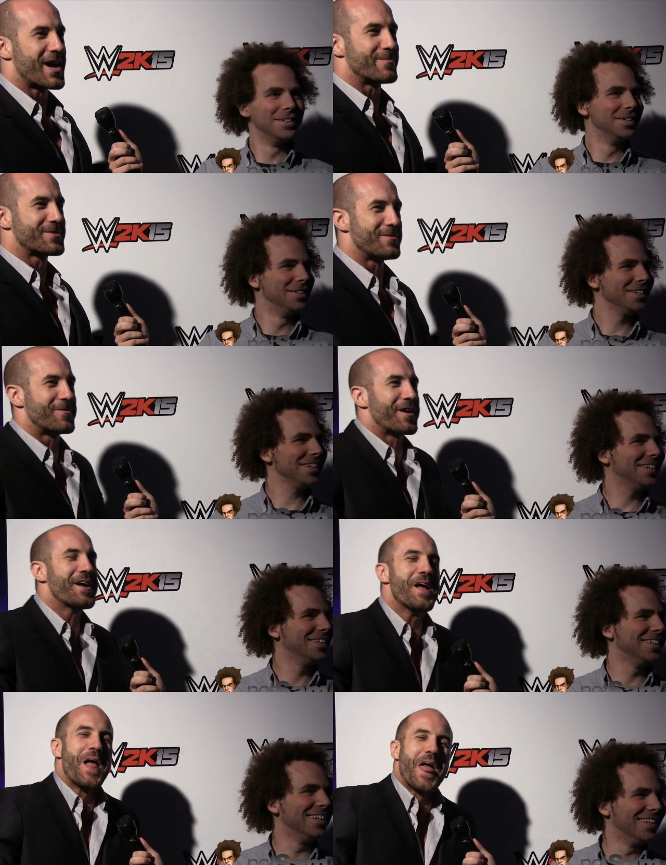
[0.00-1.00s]
Speaker 1: abs, don't worry.
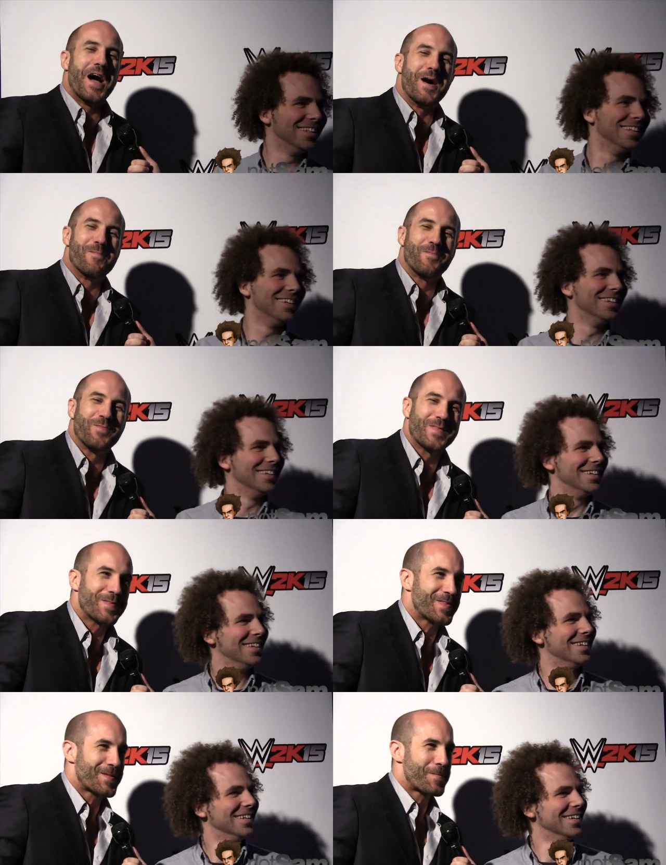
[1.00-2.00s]
They're real,
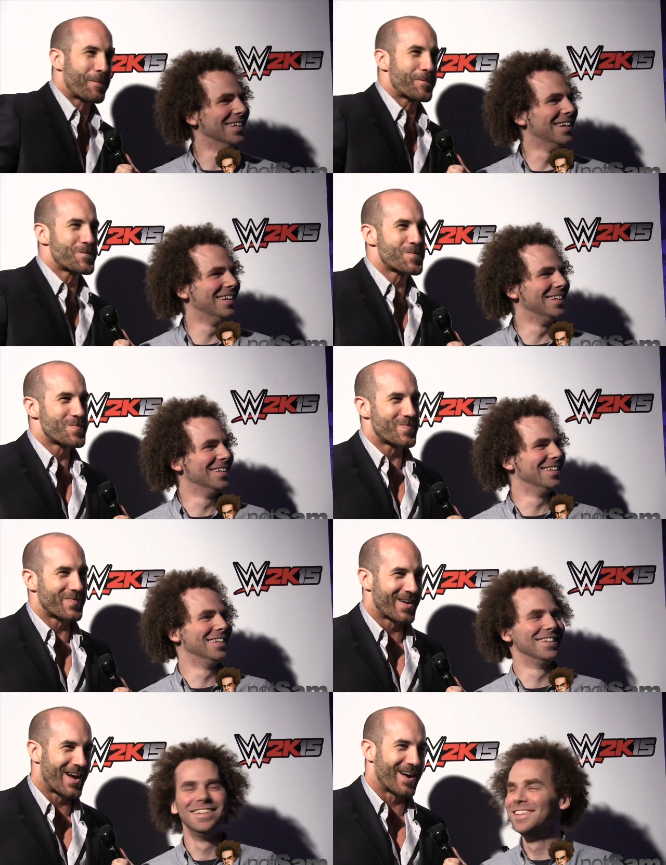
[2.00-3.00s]
fella, they're real.
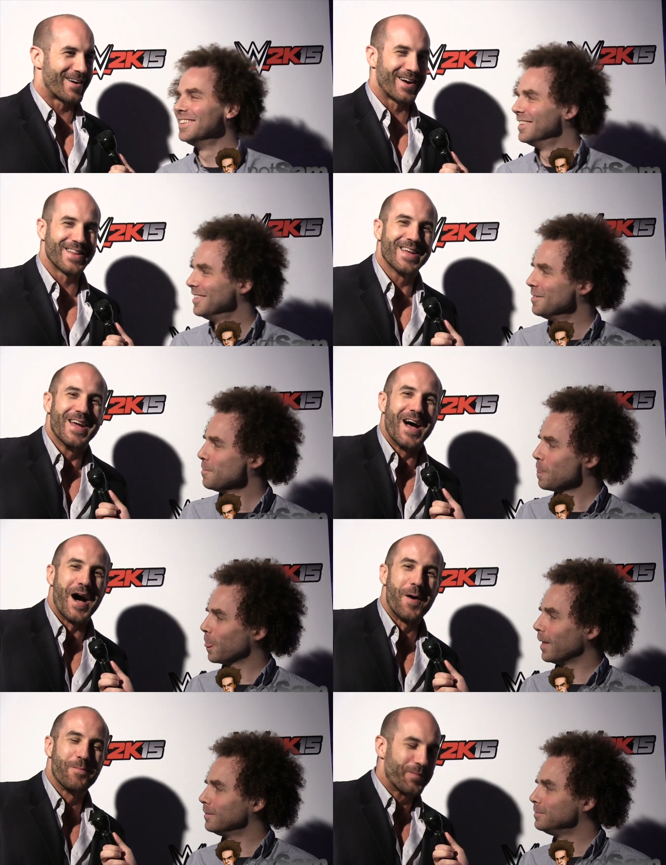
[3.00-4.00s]
Yeah, right.
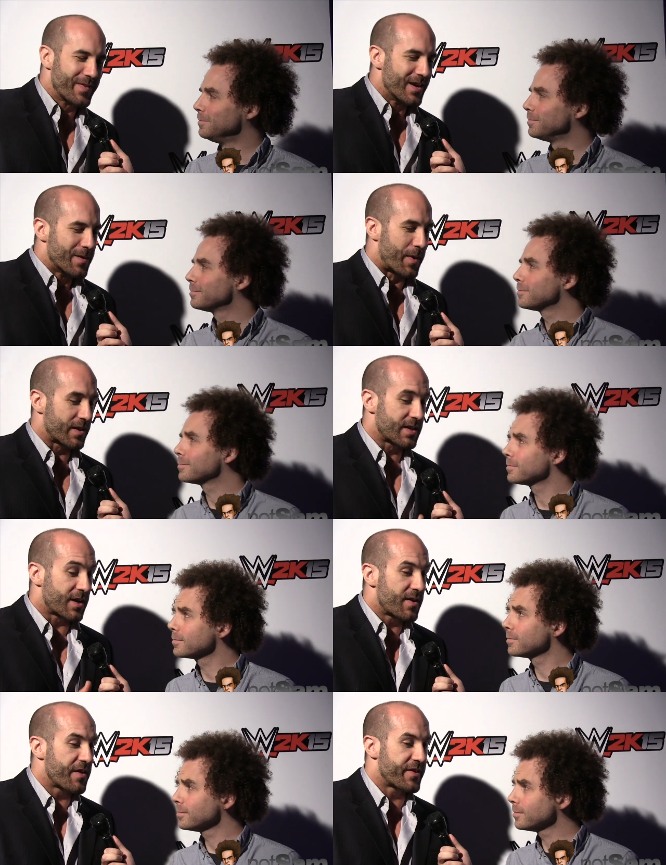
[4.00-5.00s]
But the
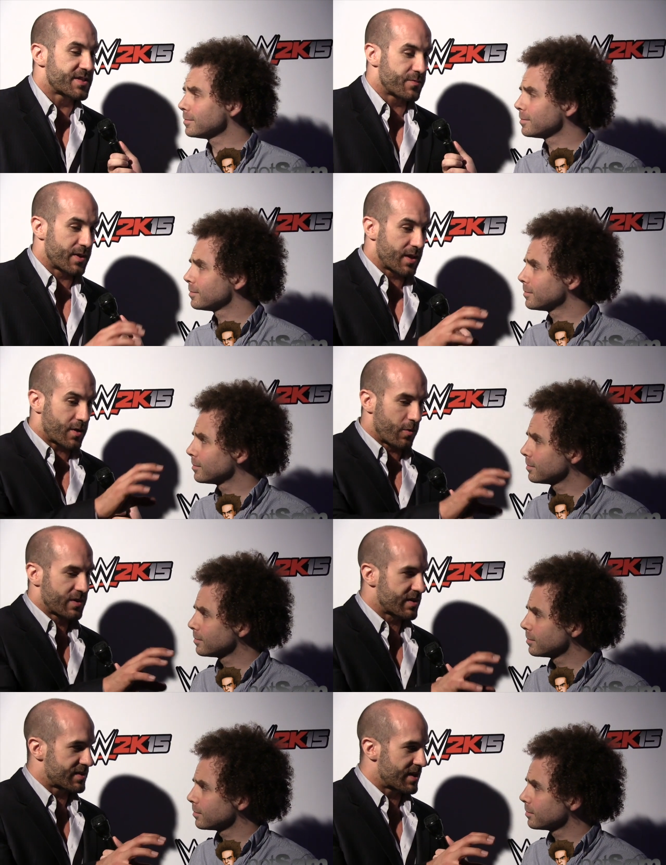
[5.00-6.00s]
graphics, when the
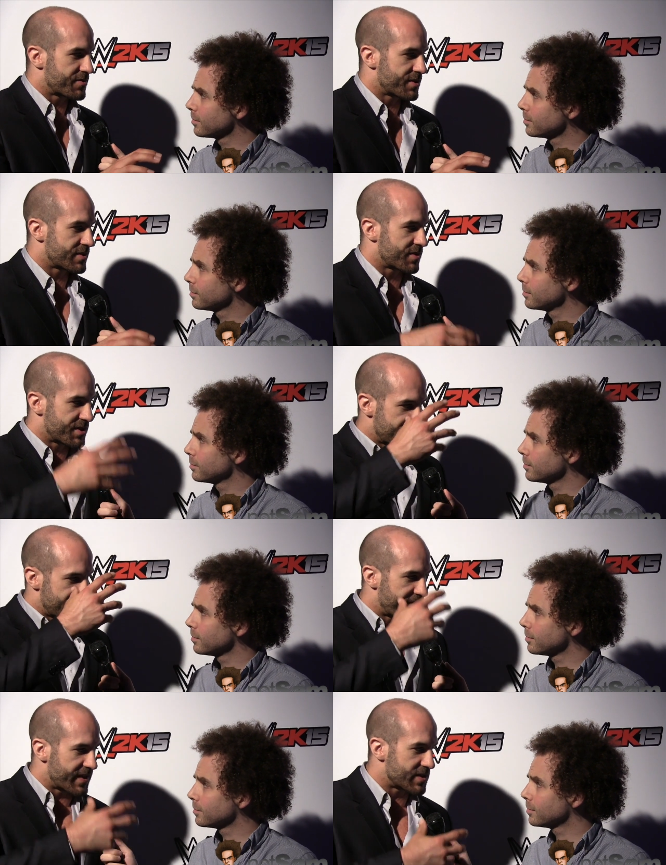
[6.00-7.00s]
Goldust entrance, because he has
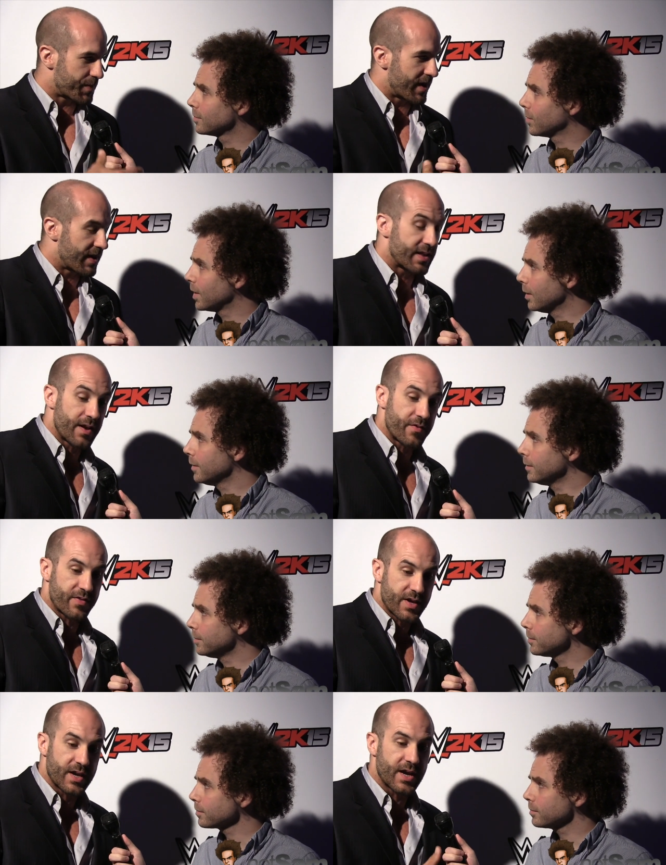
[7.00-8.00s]
the face paint and
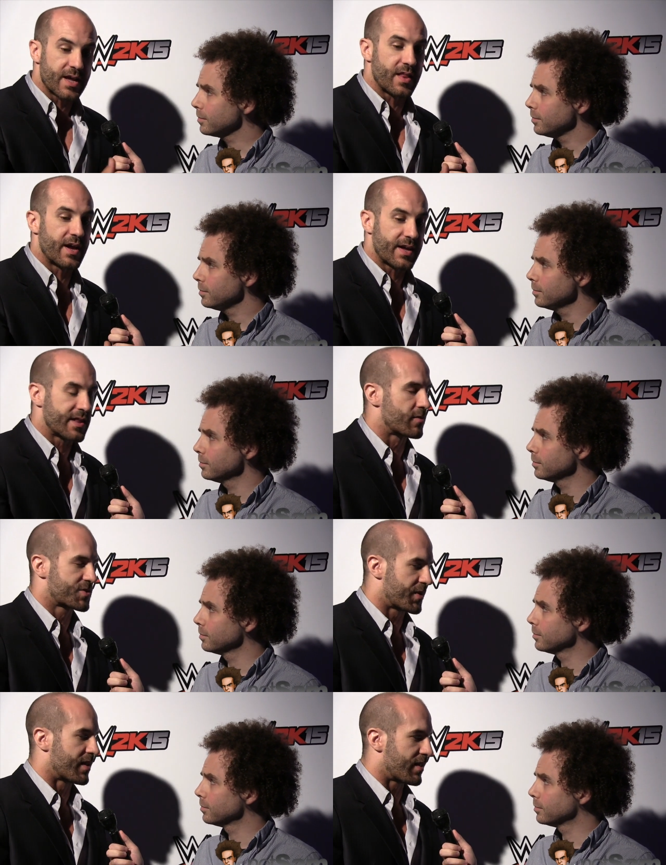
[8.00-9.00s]
everything, and like it
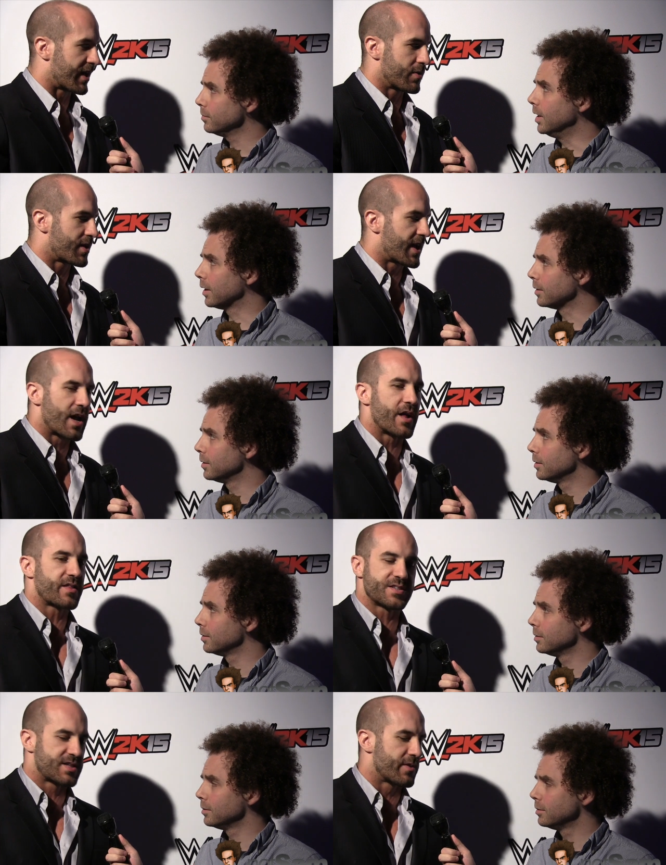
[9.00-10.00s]
looks real. Like you cannot
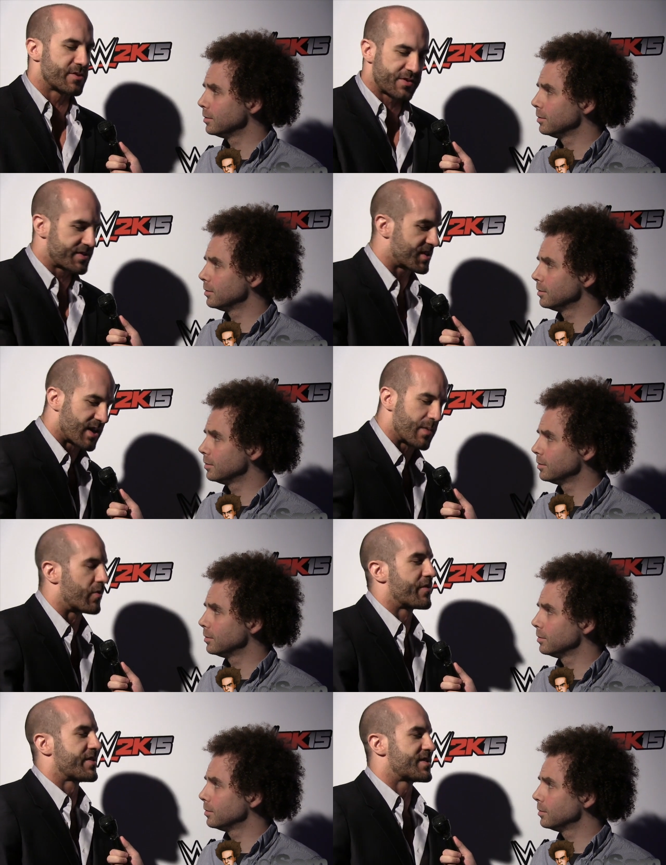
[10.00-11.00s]
distinguish if it's a game
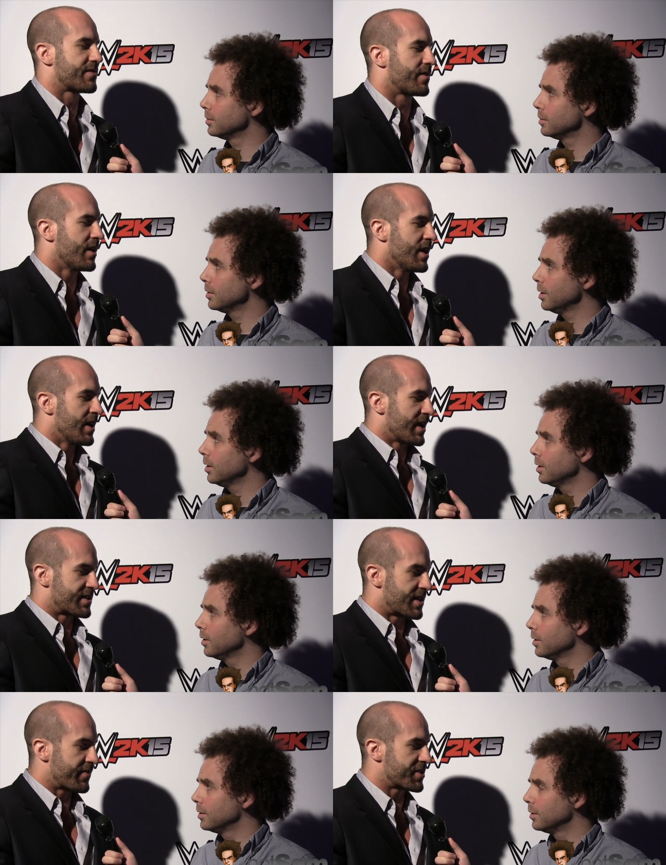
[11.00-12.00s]
or if it's the
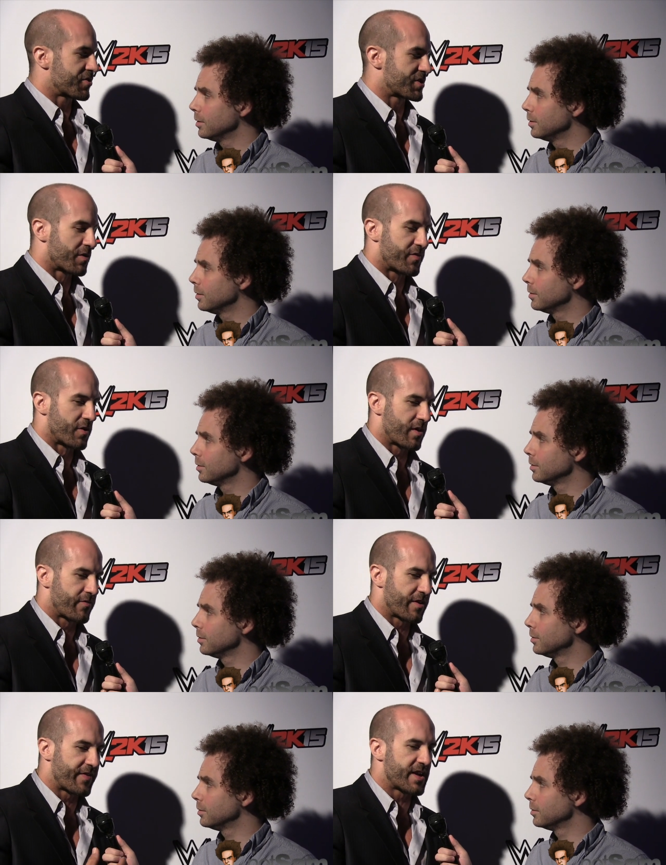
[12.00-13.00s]
TV show. So for
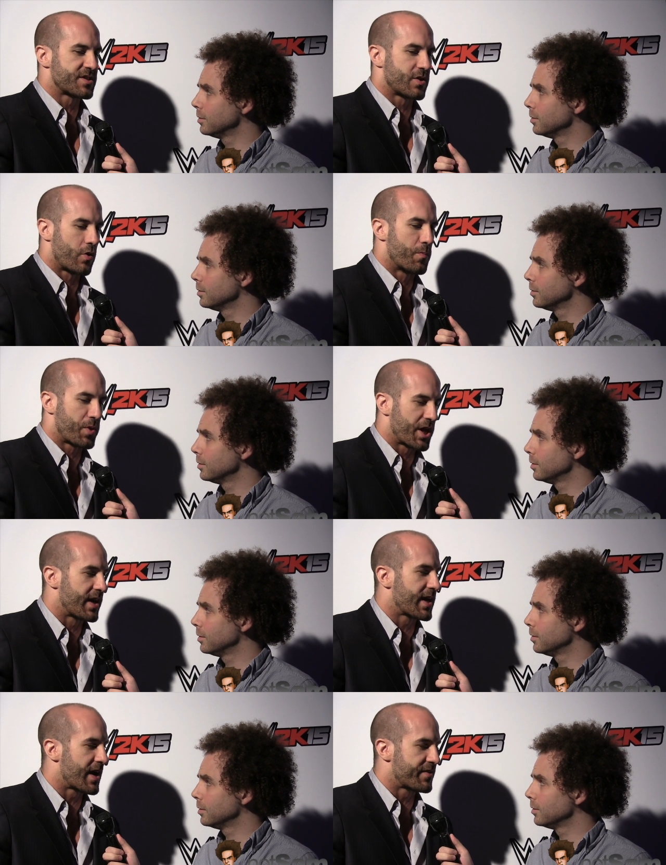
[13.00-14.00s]
the fans at home
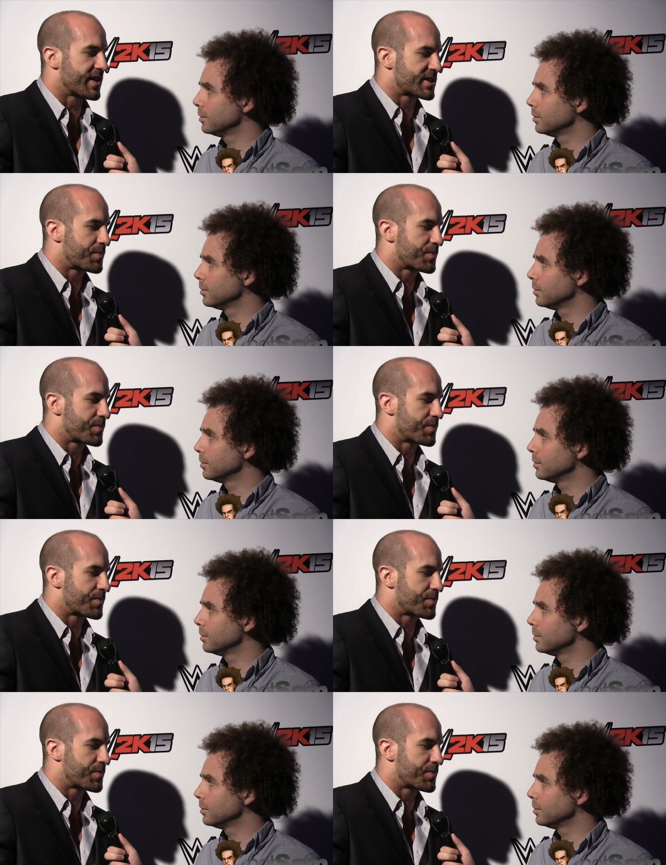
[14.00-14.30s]
playing, having the